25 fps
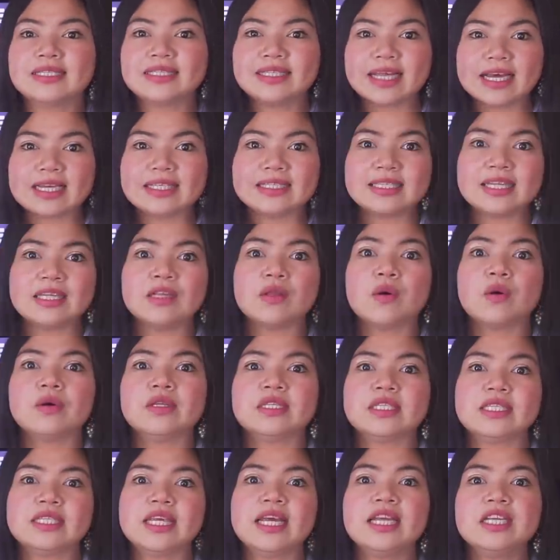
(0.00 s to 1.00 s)
tested
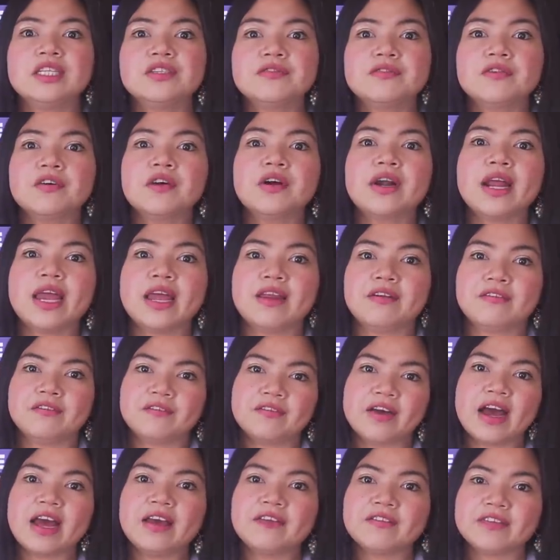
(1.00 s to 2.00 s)
on stage 4 and
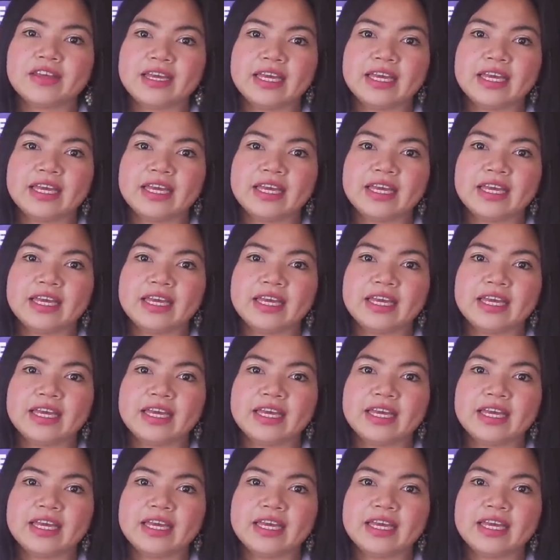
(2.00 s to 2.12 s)
5